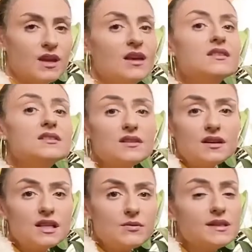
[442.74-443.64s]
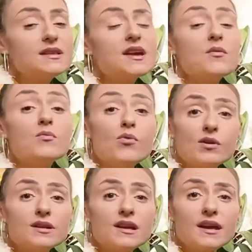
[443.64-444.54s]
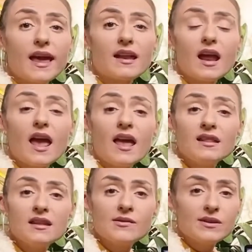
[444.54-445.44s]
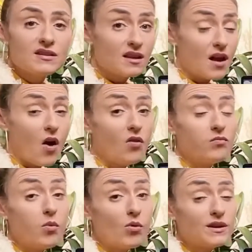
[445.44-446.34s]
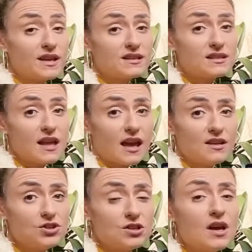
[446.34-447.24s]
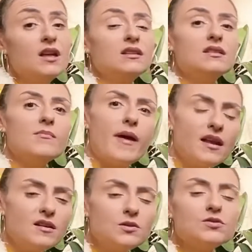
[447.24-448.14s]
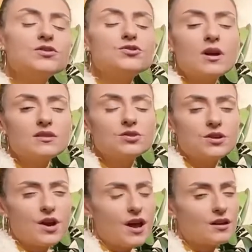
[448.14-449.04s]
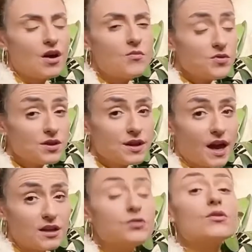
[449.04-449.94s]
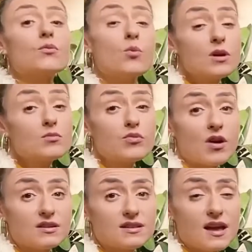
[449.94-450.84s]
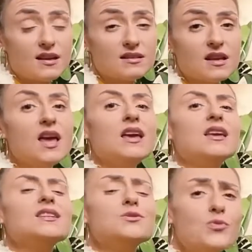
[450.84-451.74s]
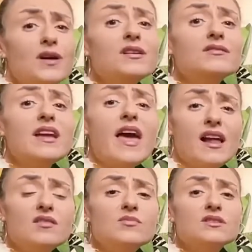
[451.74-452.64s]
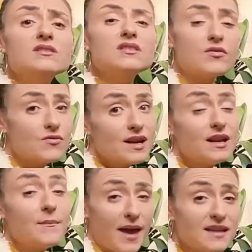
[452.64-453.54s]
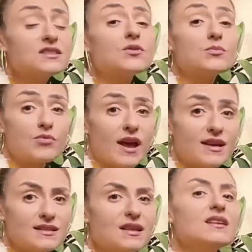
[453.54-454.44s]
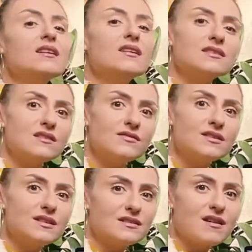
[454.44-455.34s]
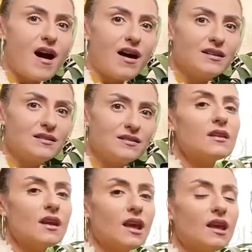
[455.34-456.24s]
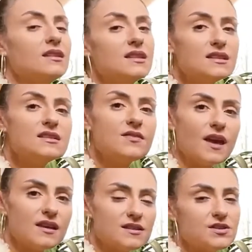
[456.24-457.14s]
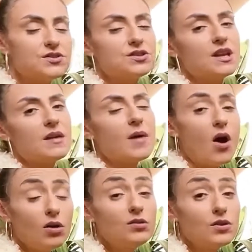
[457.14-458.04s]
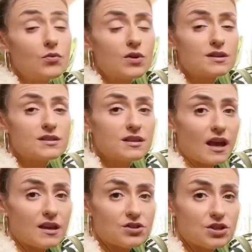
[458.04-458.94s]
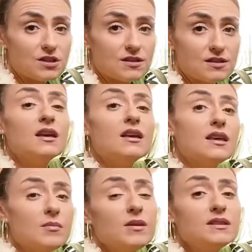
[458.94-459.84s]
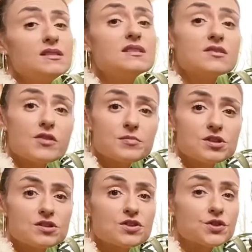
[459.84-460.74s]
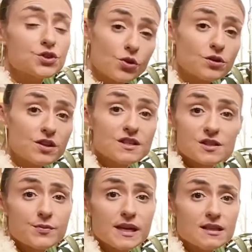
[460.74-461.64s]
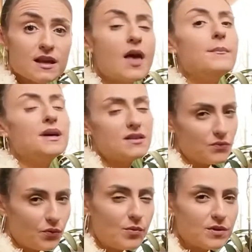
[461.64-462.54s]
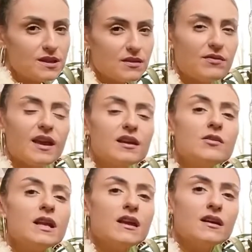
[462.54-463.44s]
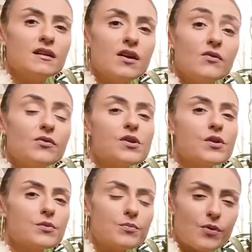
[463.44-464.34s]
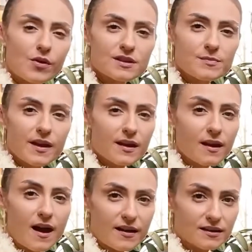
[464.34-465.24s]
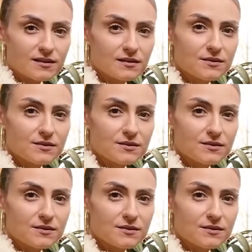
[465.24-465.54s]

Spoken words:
Starting with the onboarding and ending with the offboarding stage, the manner you structure and communicate your work process is one of the elements that really makes or breaks a services guide. In this phase, you should name all your work stages, keeping the descriptions short and sweet, but informative and clear for your prospect client.